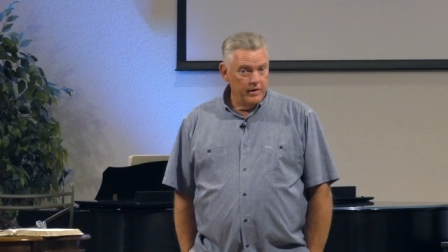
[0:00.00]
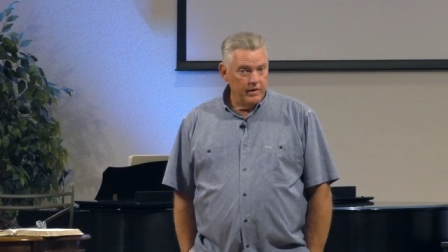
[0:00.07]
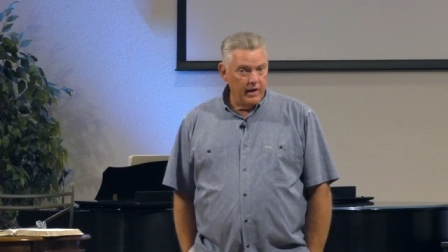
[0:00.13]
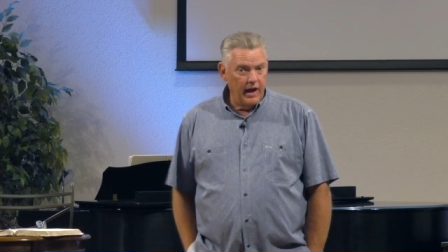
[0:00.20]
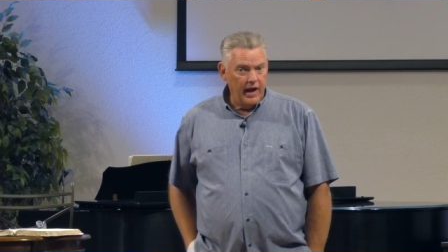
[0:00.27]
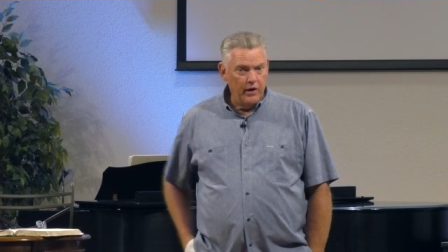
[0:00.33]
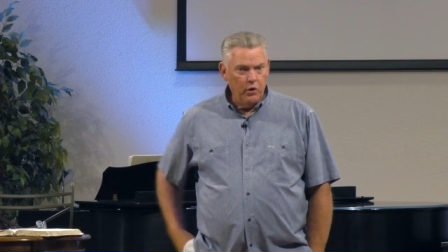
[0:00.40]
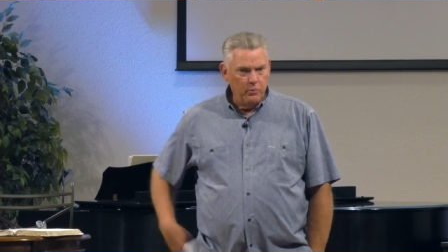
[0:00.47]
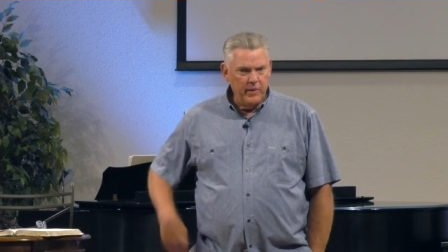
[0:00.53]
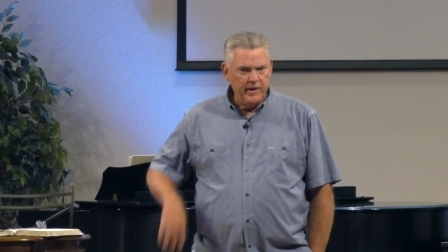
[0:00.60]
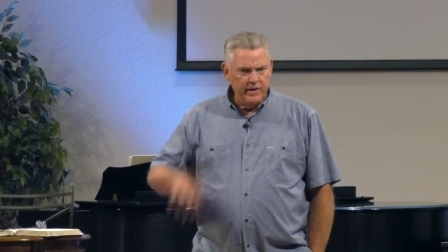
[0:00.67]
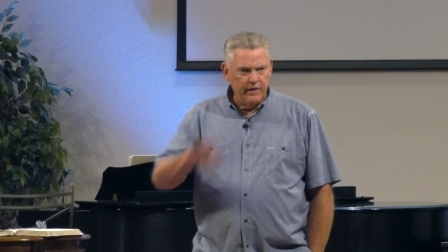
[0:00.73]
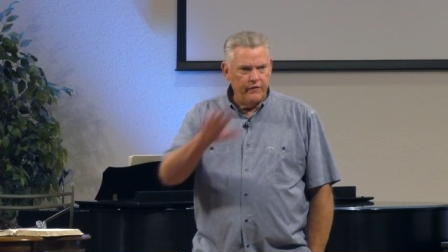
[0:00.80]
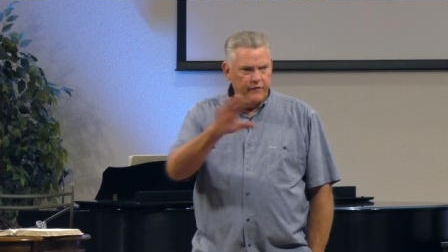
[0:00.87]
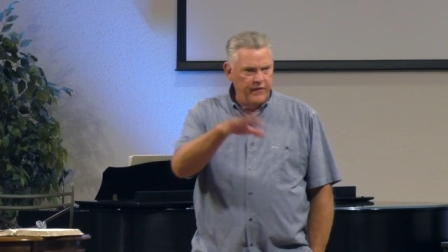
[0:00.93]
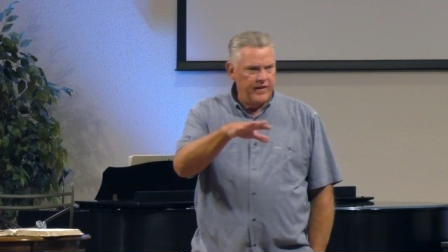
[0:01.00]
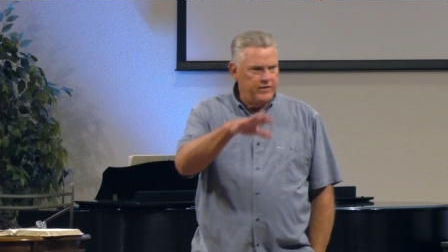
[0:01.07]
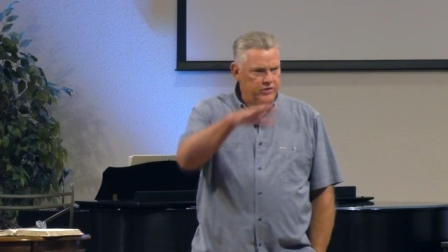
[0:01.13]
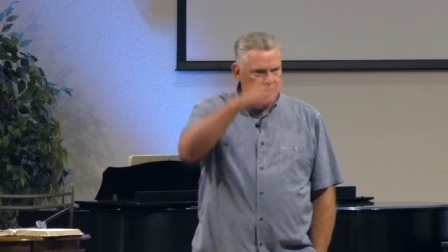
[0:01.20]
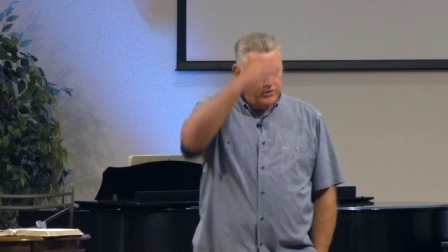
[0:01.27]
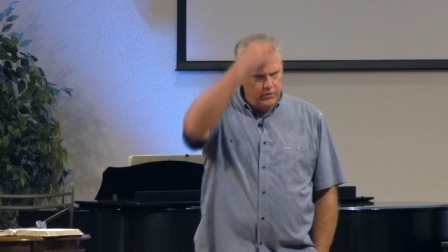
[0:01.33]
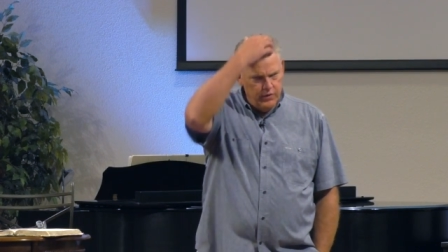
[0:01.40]
Now, I don't mean to
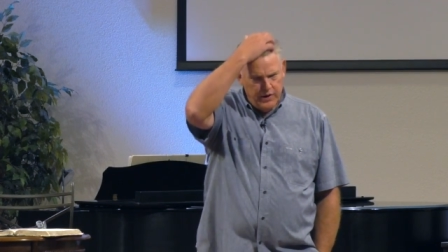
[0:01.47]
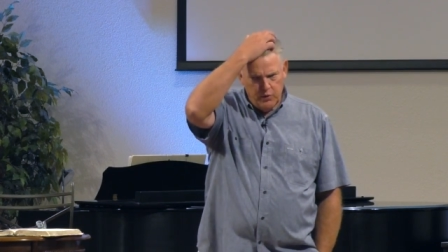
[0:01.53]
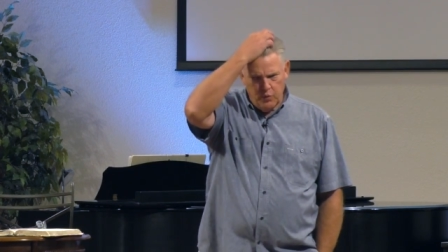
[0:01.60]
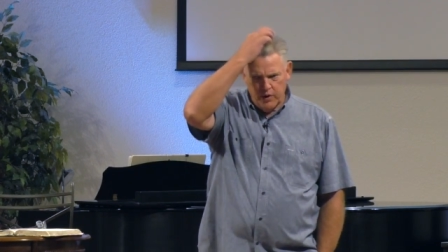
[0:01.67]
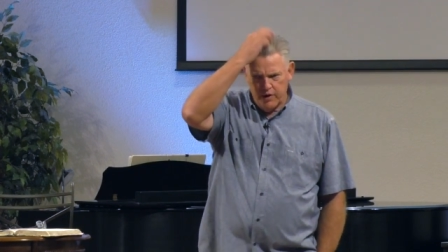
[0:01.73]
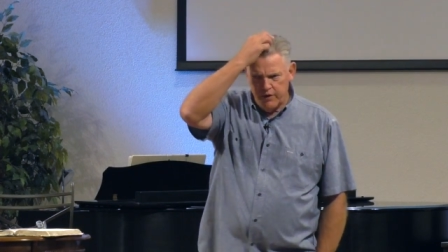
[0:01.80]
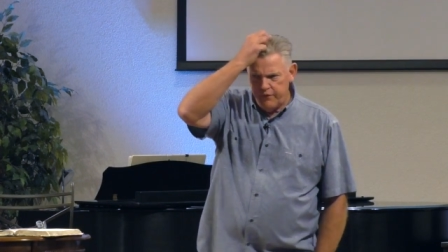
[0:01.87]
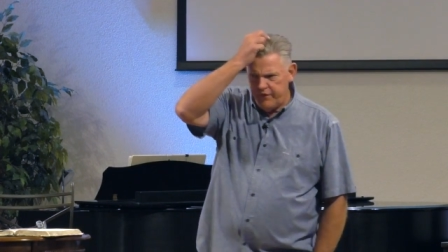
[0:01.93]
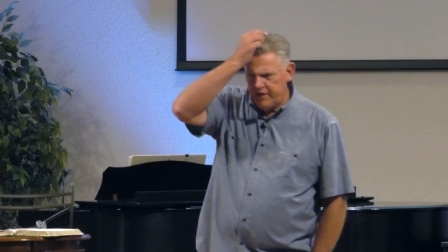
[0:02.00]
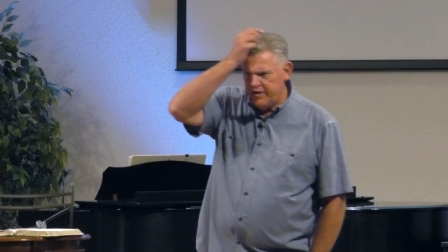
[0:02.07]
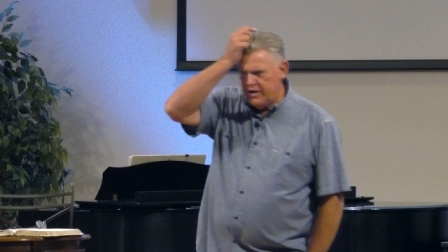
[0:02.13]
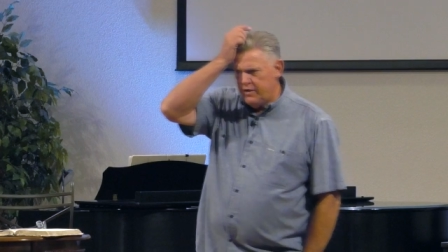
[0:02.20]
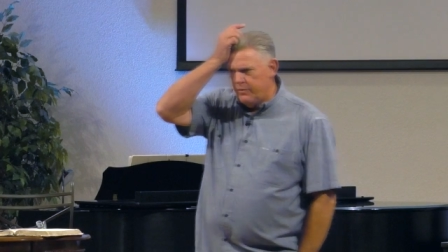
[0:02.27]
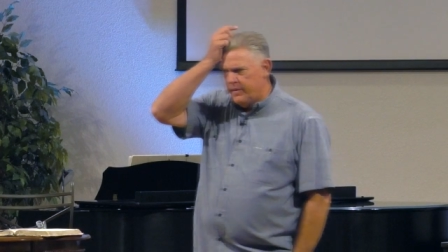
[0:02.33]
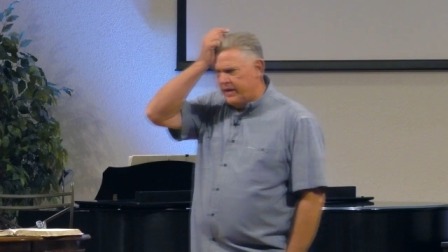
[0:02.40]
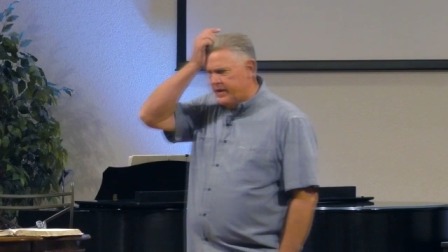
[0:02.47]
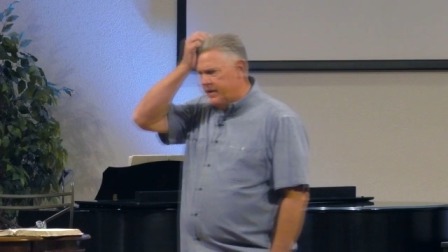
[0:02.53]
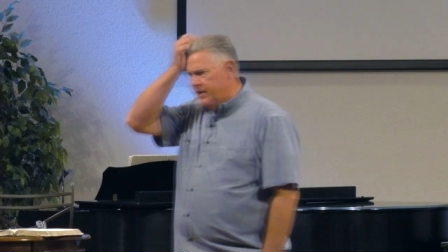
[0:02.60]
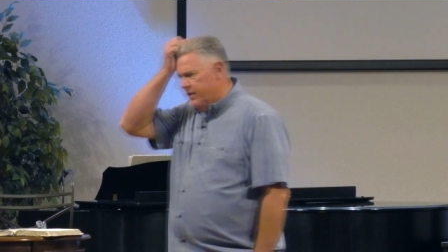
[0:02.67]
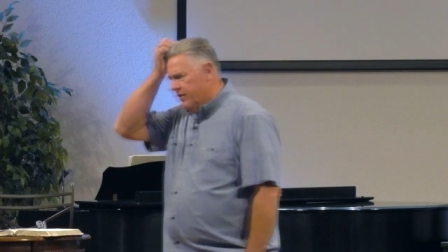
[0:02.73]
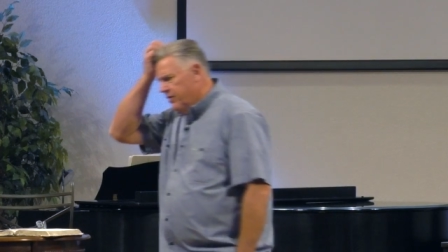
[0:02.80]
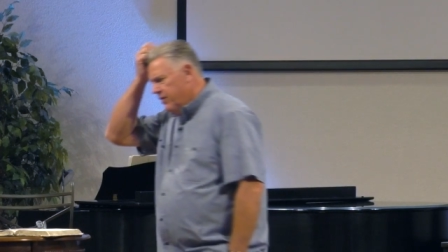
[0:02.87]
offend you, I don't want to offend anybody
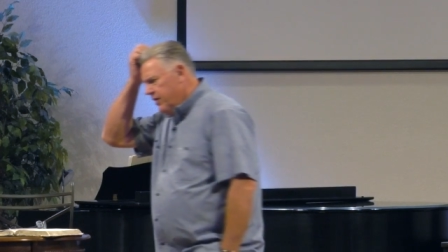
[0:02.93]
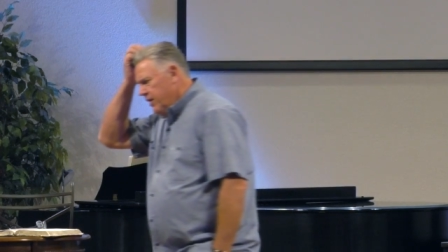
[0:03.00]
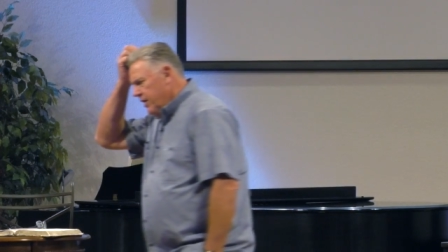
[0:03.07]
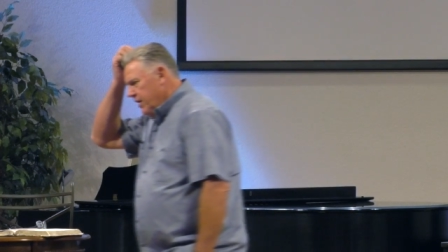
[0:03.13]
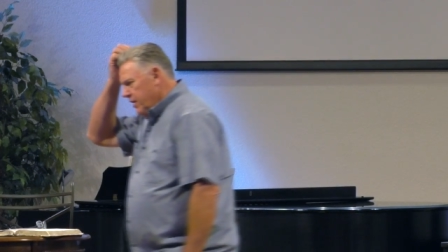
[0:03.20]
here.